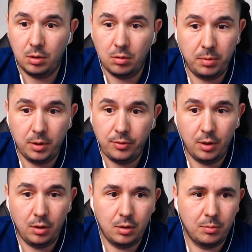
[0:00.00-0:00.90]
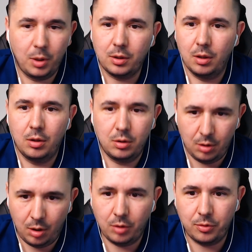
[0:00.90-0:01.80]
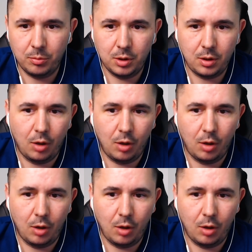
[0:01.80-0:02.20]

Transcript: a complete failure, but I learned a lot from it.